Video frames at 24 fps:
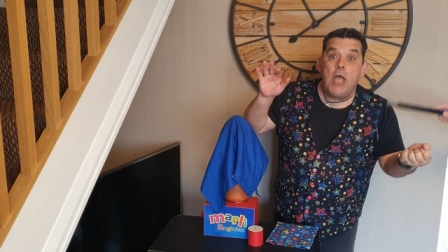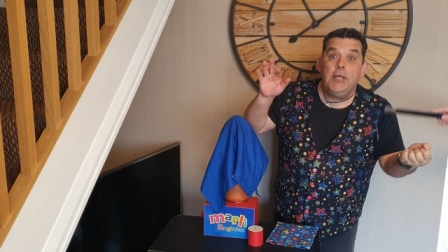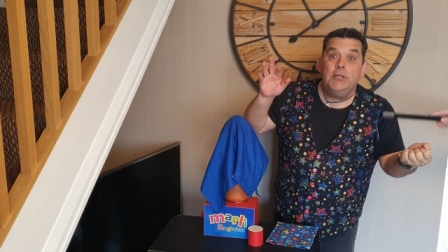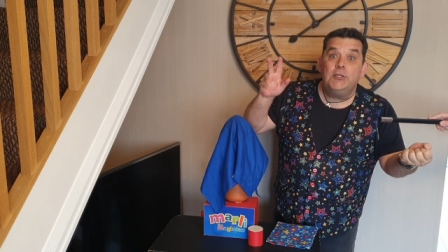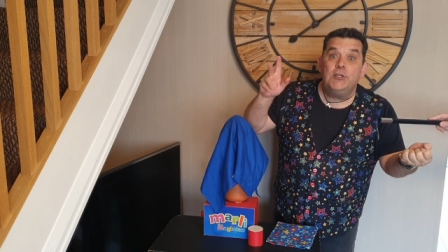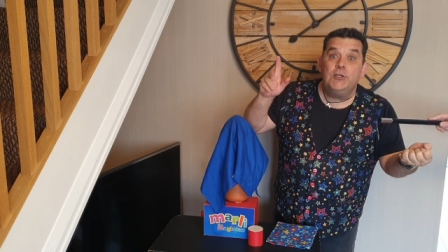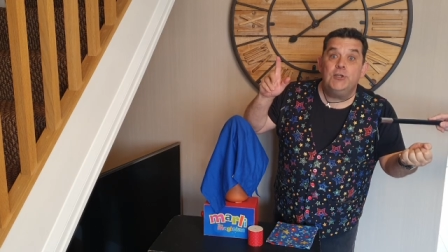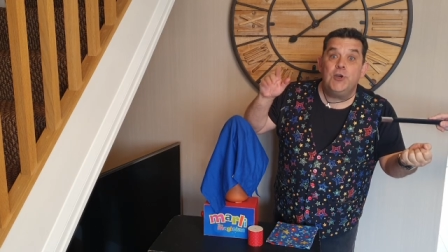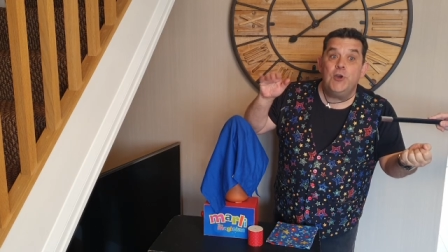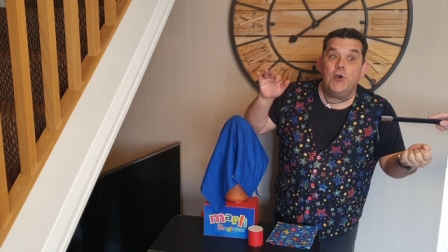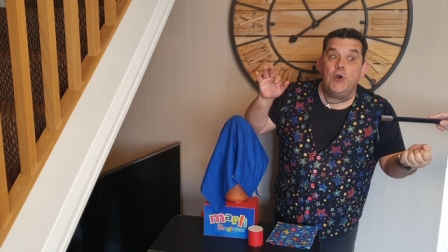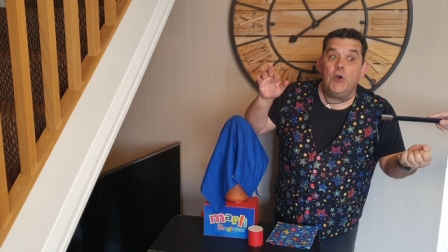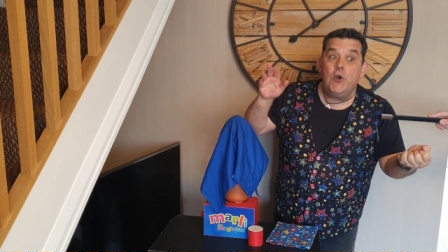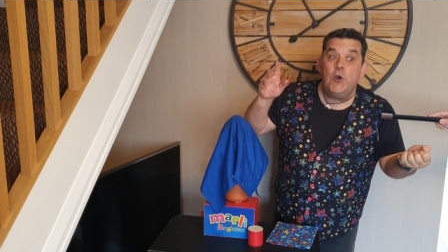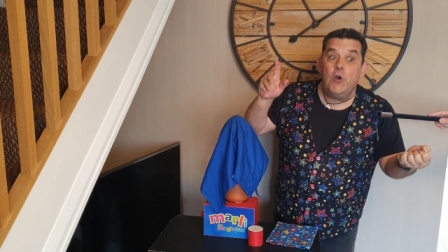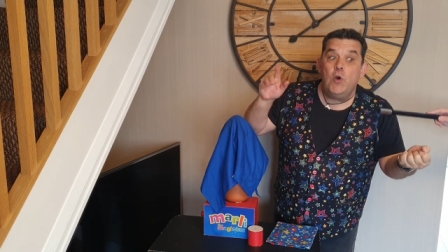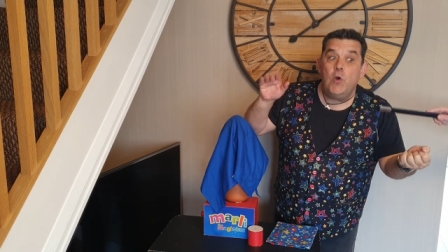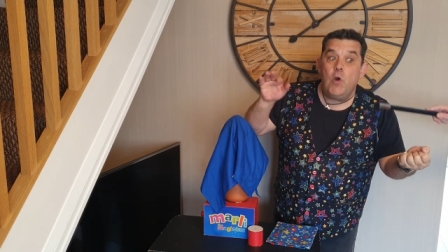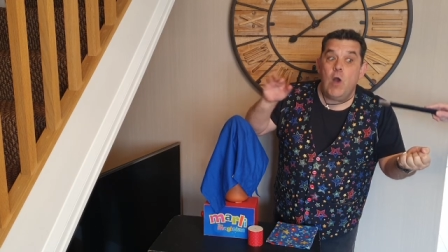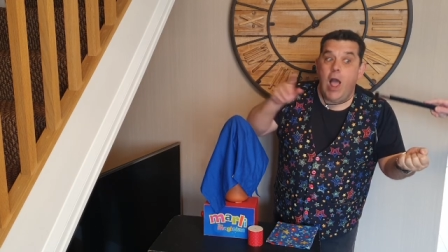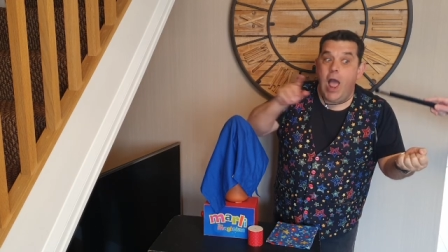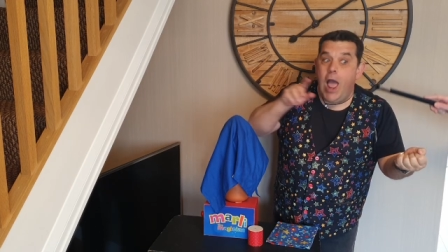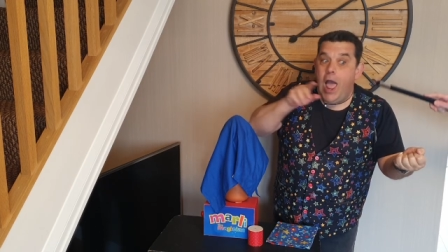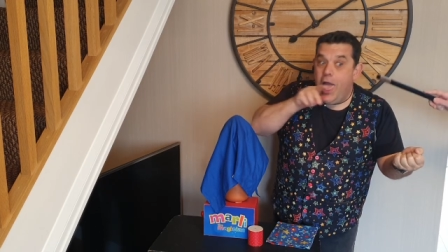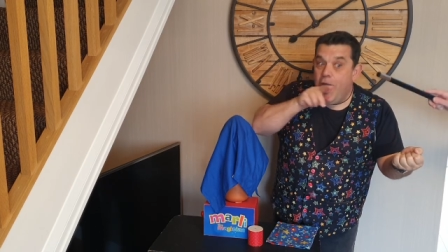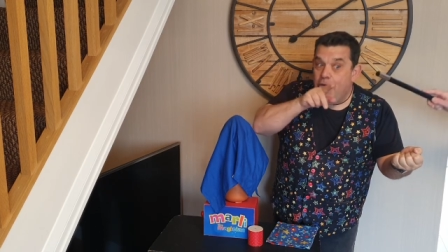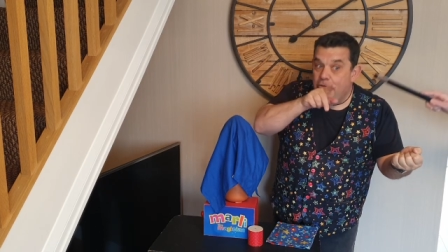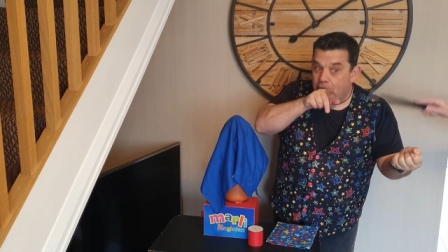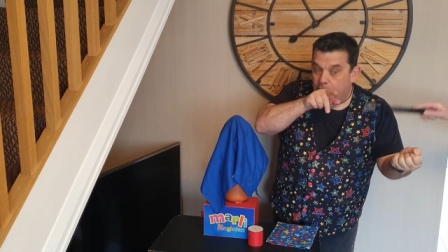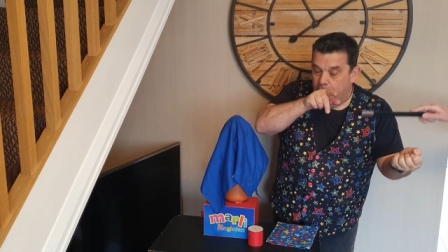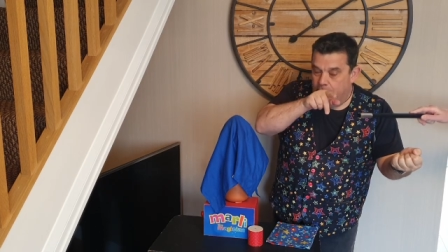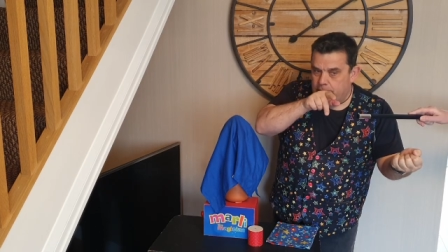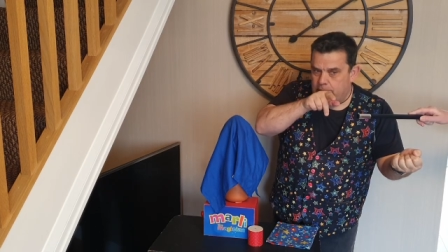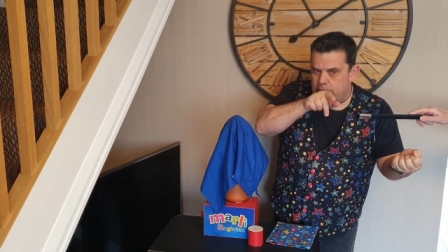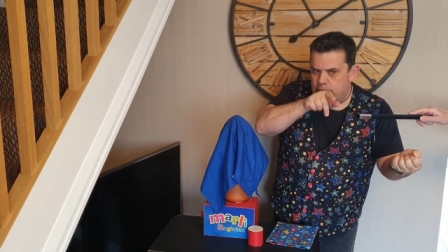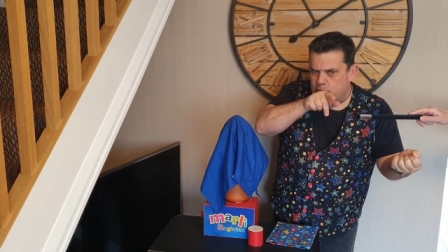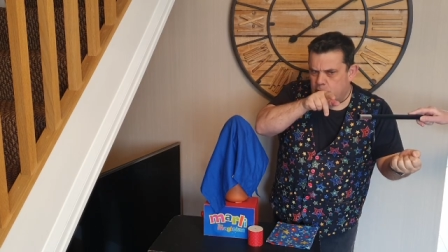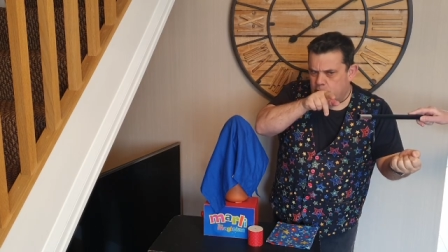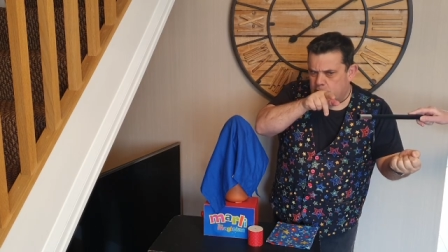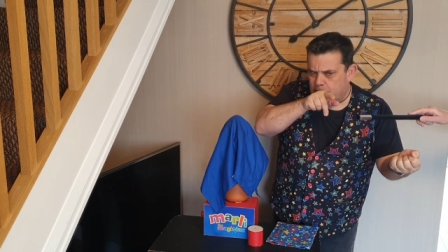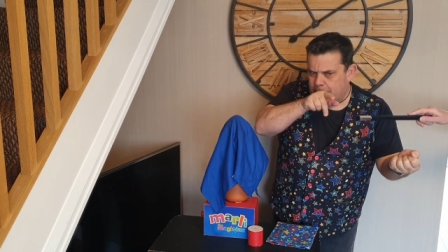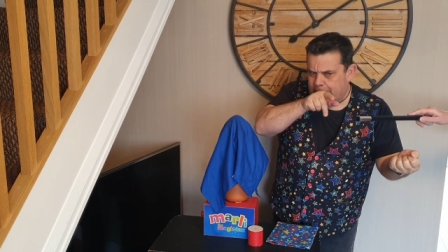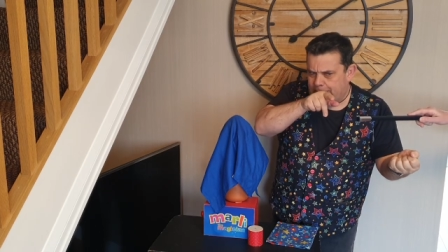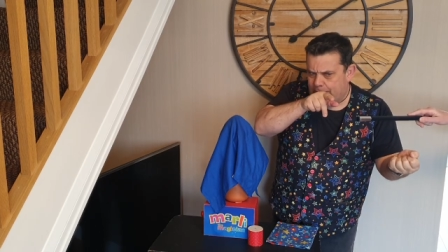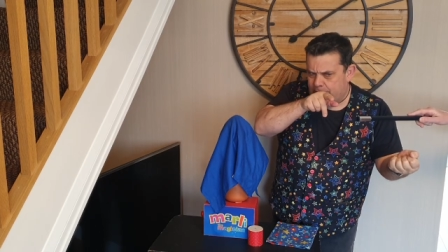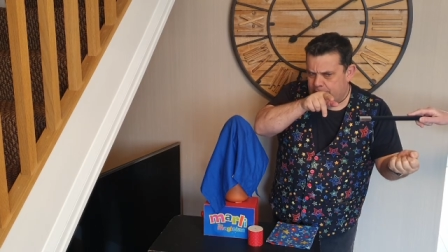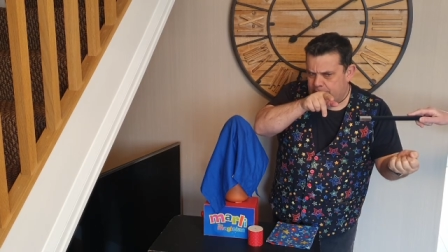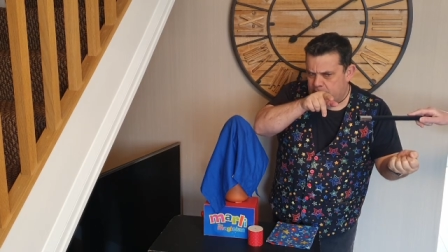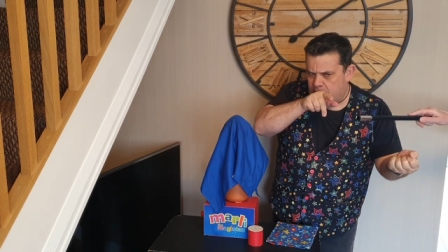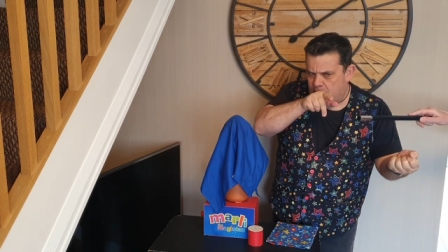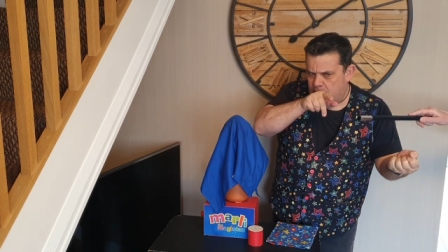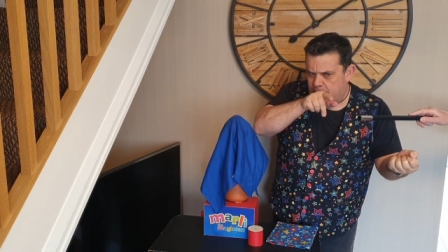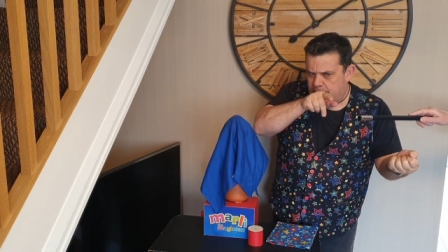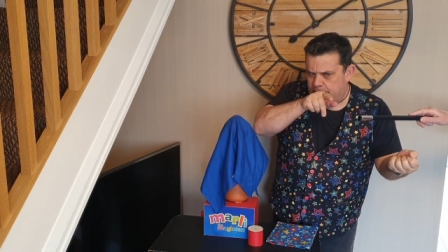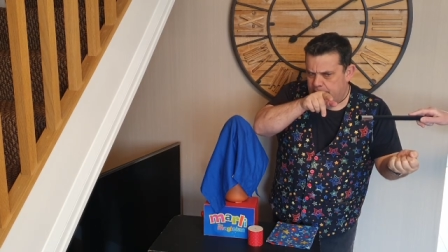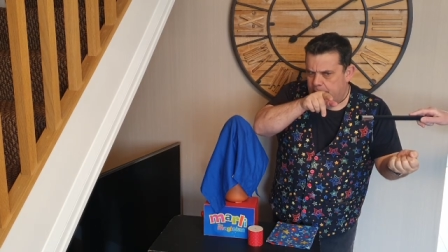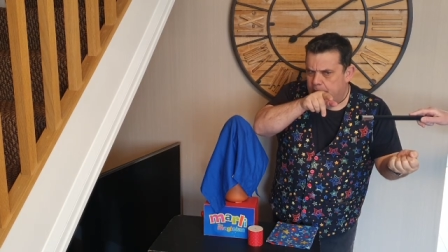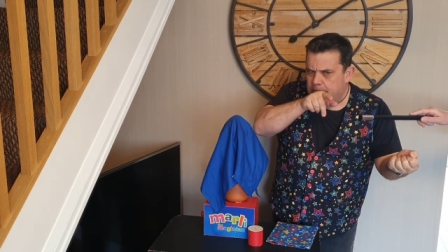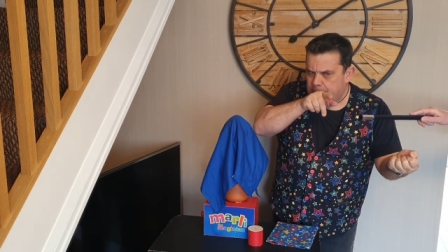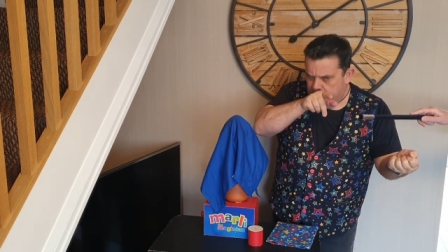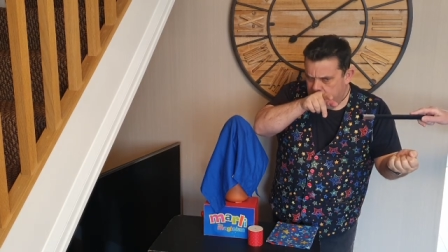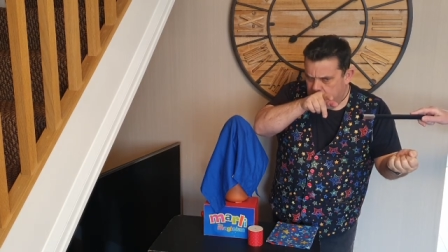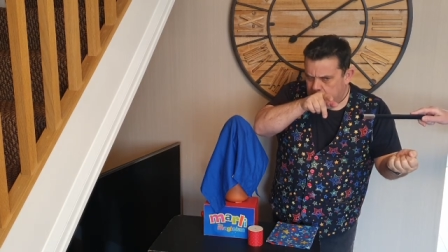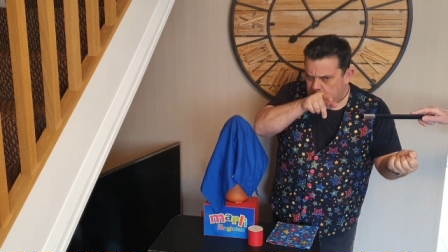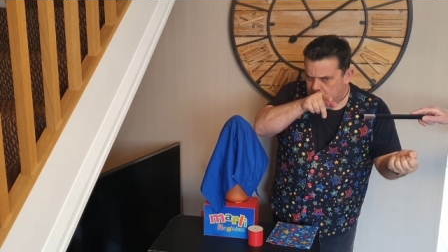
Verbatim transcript: two, you're not counting over there.